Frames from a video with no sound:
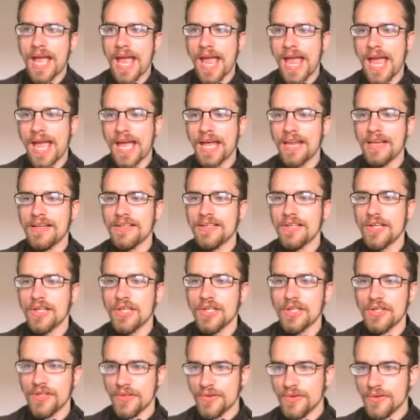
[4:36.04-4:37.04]
and
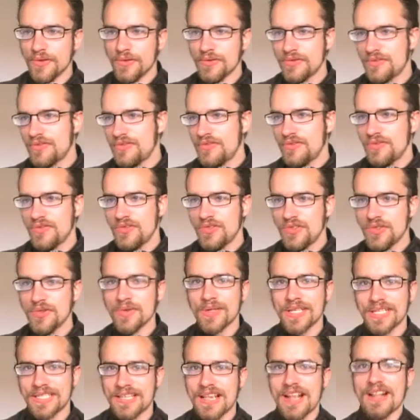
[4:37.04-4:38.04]
you do
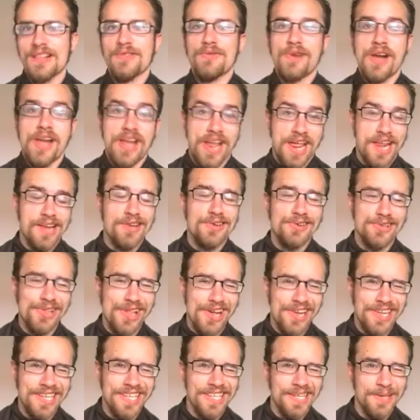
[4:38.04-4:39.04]
it exactly right, and you're
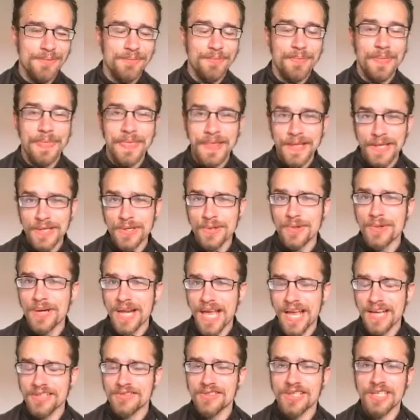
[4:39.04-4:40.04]
lucky, you can
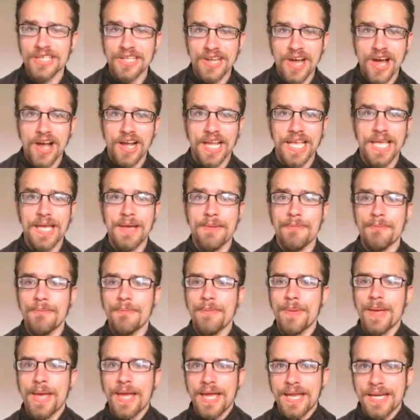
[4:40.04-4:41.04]
actually knock
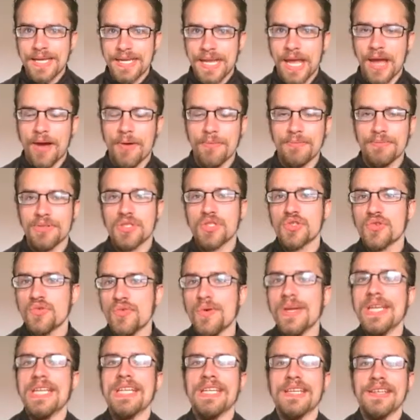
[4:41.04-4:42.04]
him down
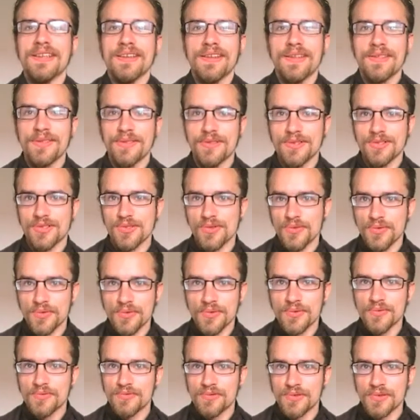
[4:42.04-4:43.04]
between the 2
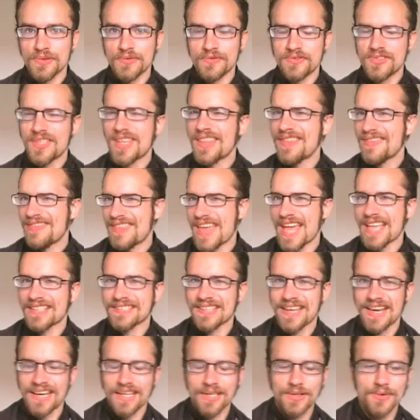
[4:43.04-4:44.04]
roofs. That's
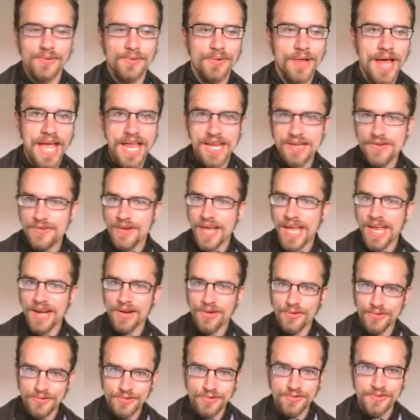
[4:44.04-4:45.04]
kind of cool. And you can
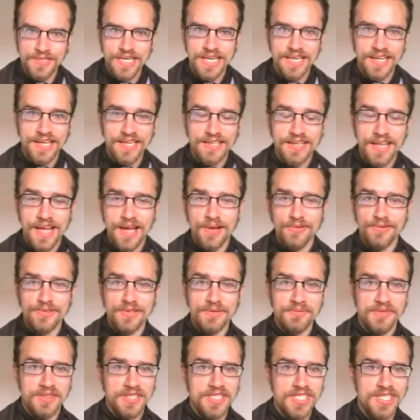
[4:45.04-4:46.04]
also take out
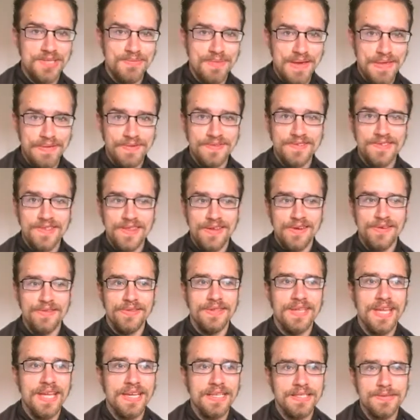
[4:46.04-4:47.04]
some of the Smiths there at
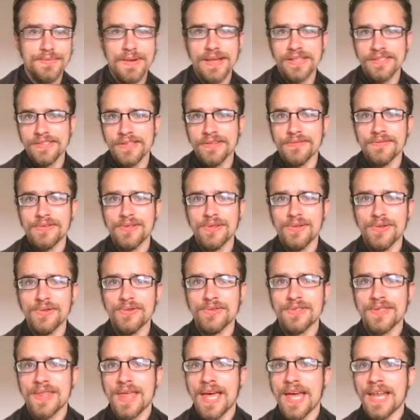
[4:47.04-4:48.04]
the end, especially if you
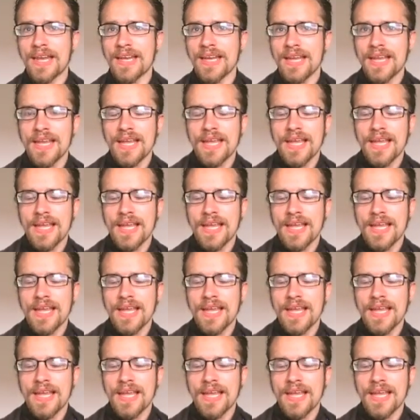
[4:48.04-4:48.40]
use that